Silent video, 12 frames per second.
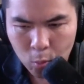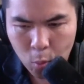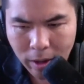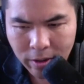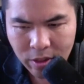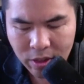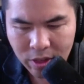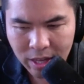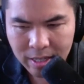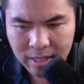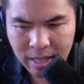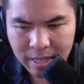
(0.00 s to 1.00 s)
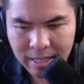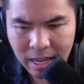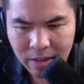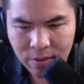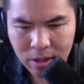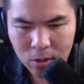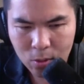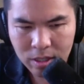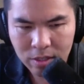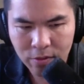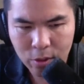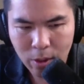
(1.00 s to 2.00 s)
one of the things that David
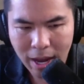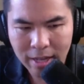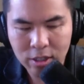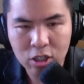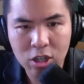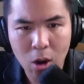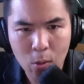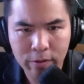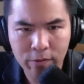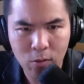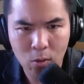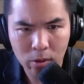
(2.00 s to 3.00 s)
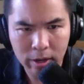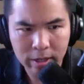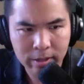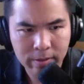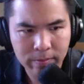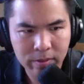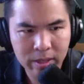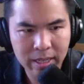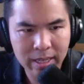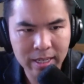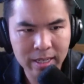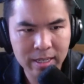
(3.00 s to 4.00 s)
Lewis's view has going for it
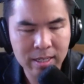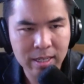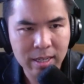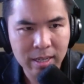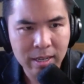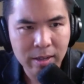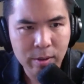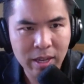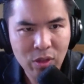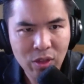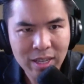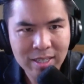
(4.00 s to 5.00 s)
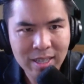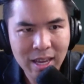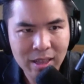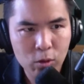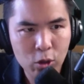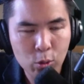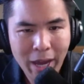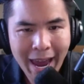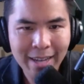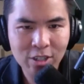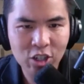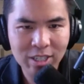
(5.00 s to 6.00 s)
is he thinks that you
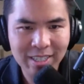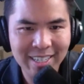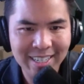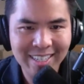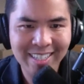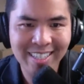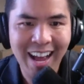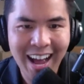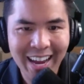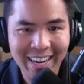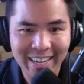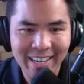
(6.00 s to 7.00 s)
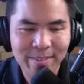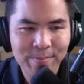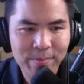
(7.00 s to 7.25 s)
can't just decide